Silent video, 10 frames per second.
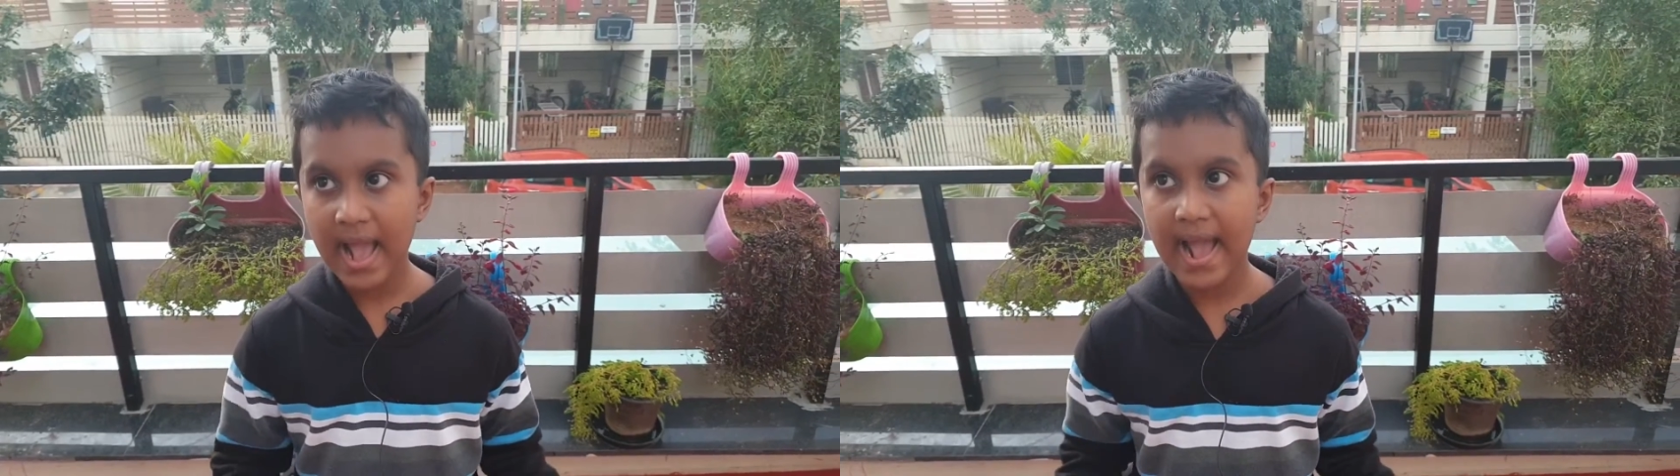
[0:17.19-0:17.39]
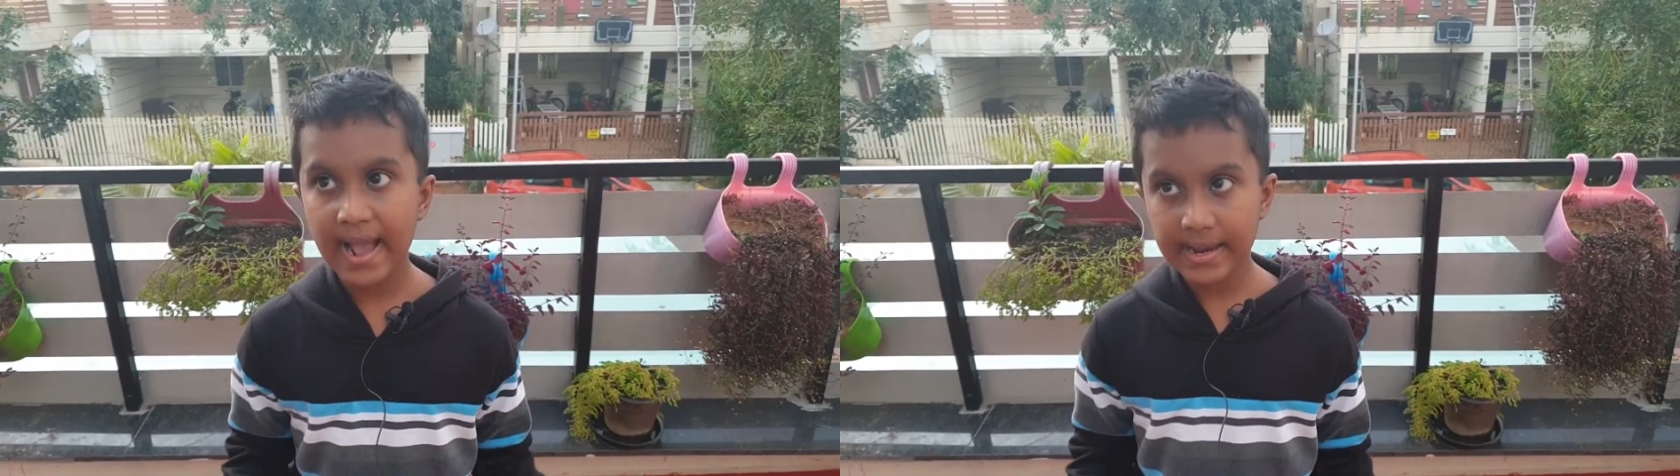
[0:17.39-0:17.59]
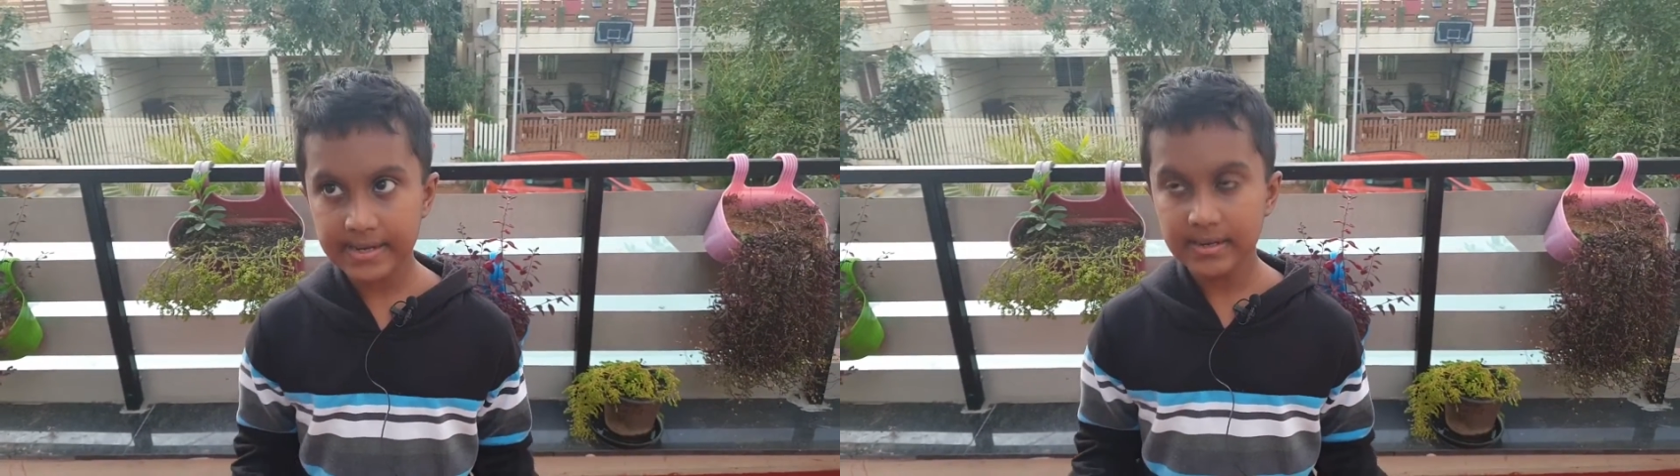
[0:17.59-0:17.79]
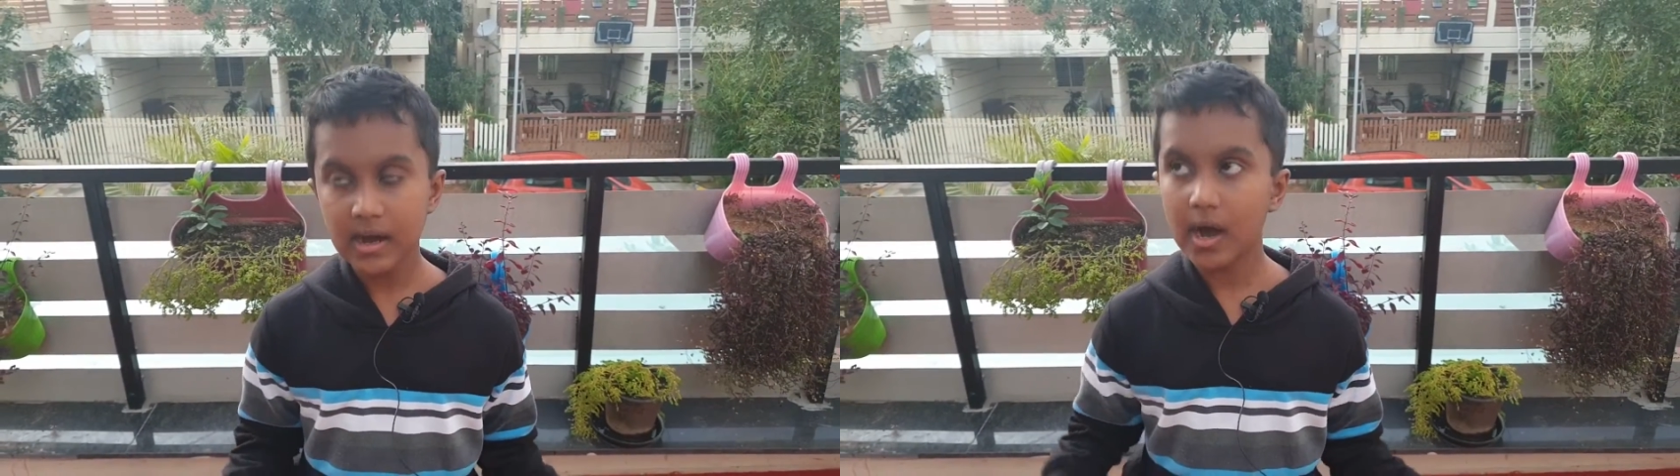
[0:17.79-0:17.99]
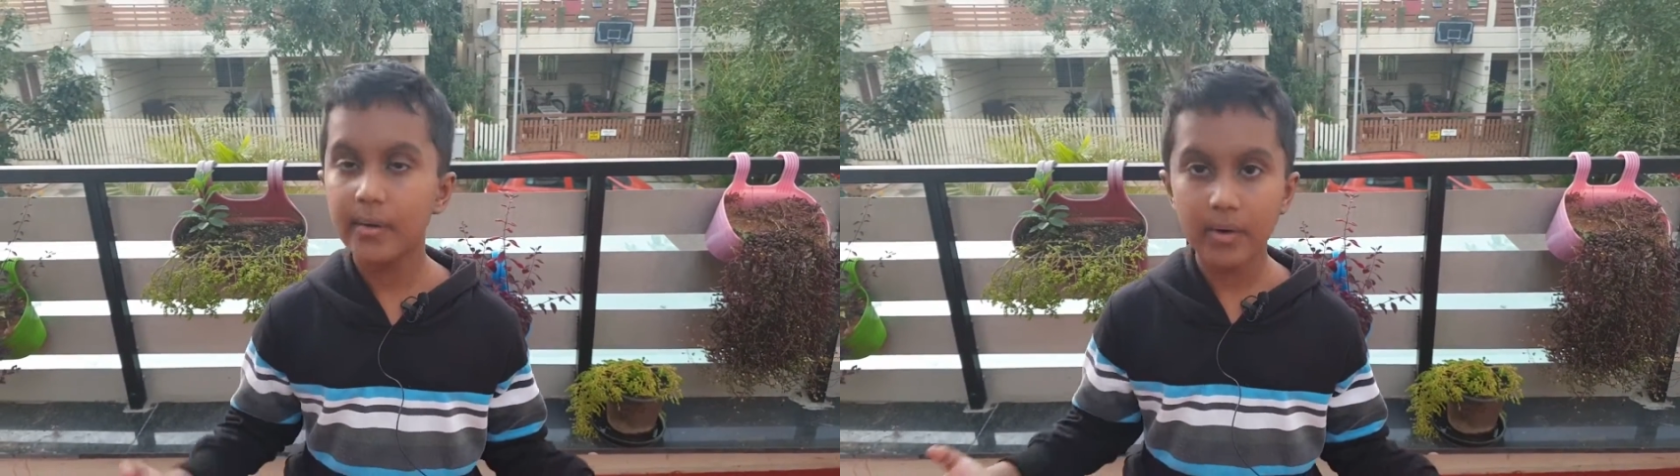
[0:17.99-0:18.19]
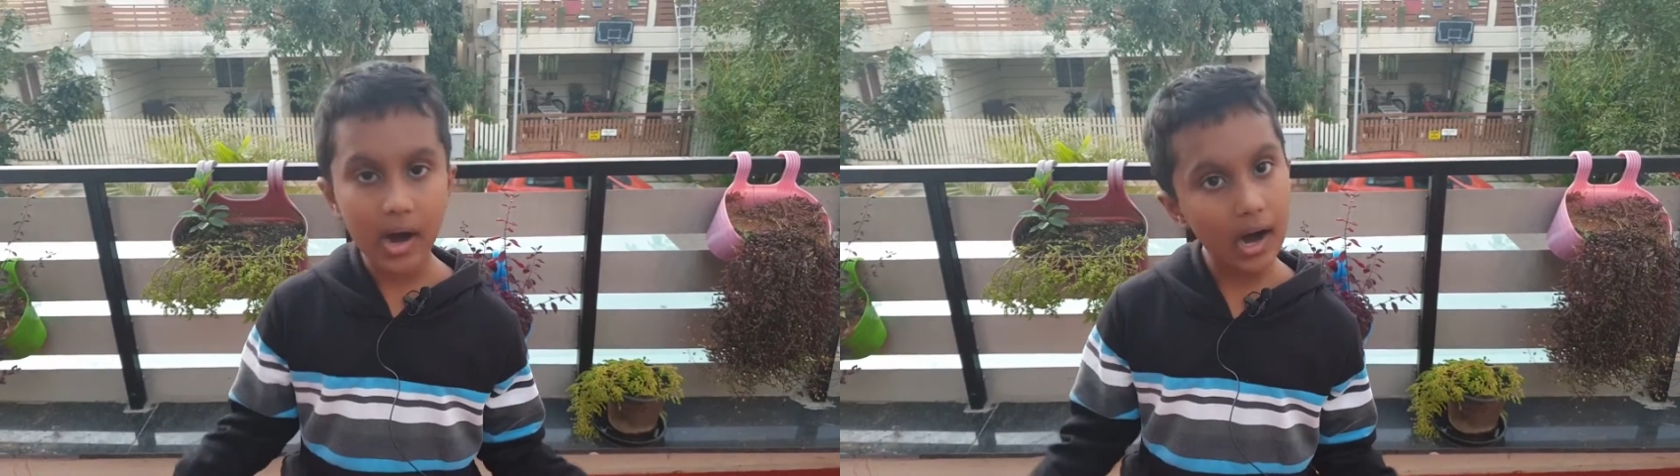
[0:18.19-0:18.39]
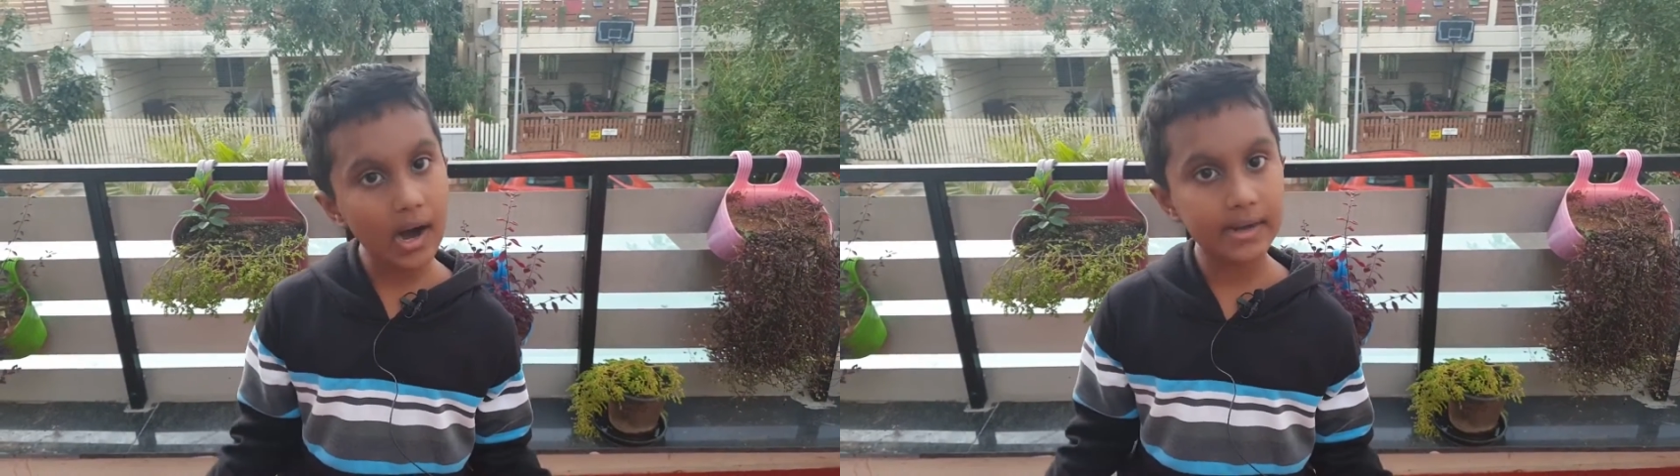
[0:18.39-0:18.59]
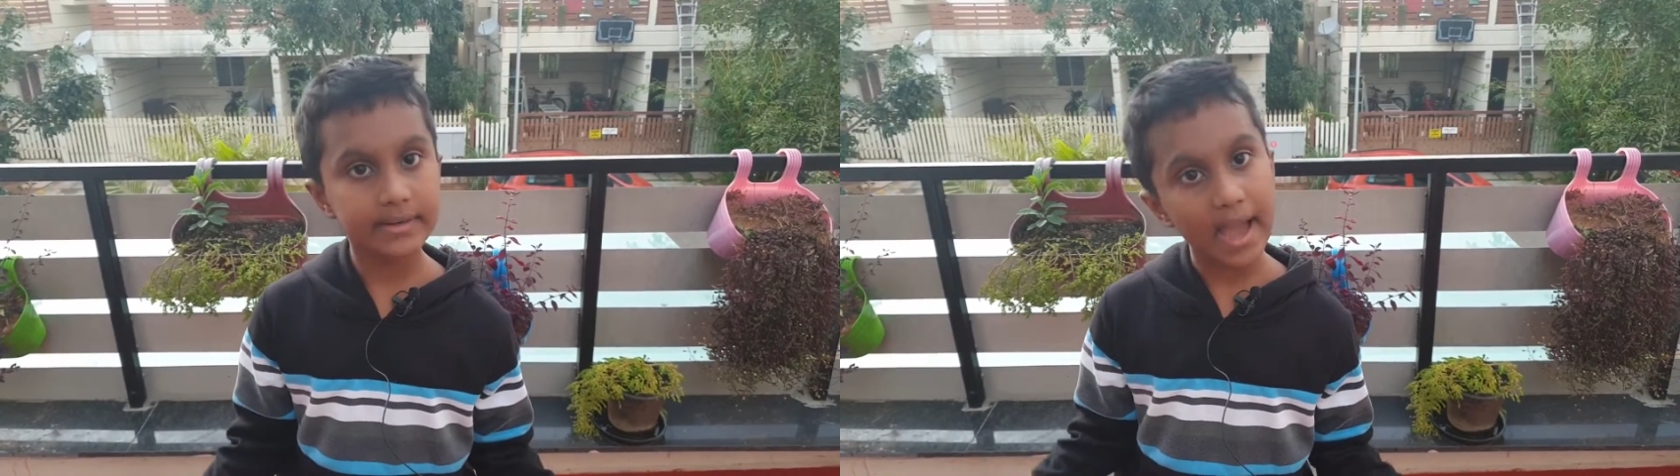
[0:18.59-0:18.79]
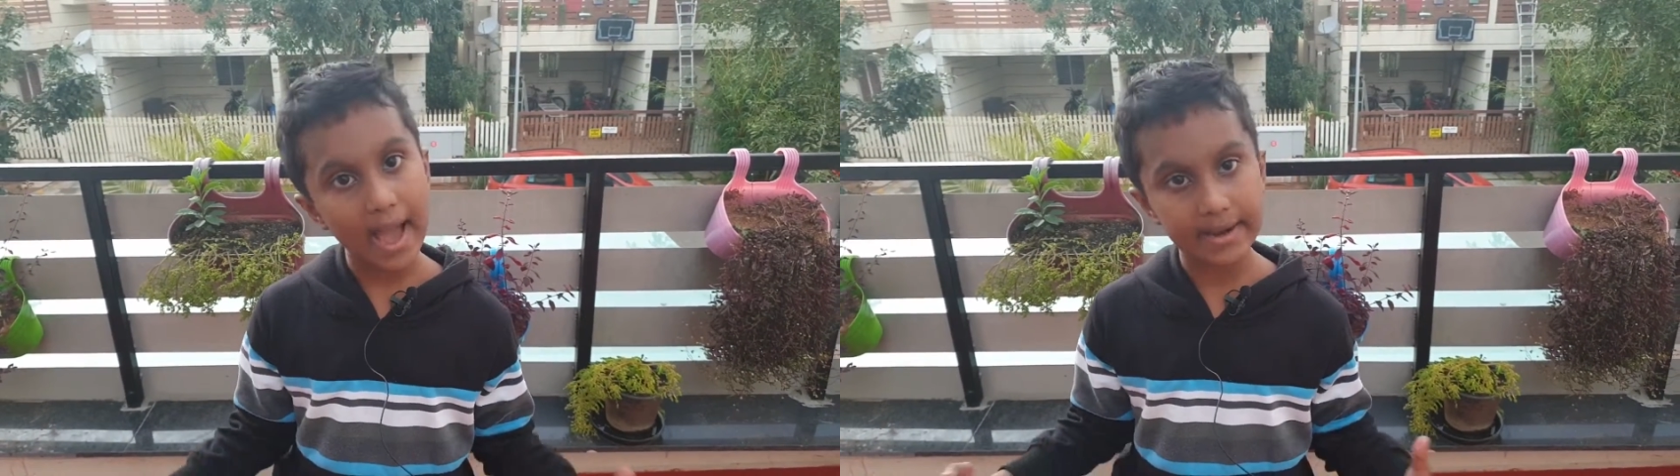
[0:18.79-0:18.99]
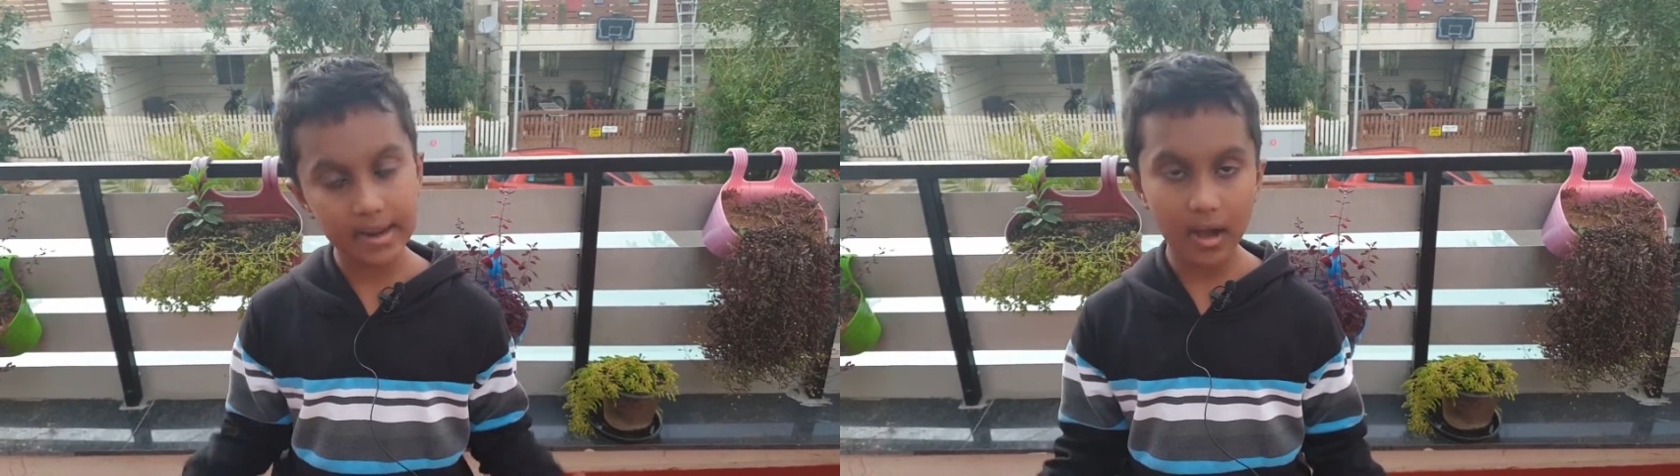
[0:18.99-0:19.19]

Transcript: and our aunt and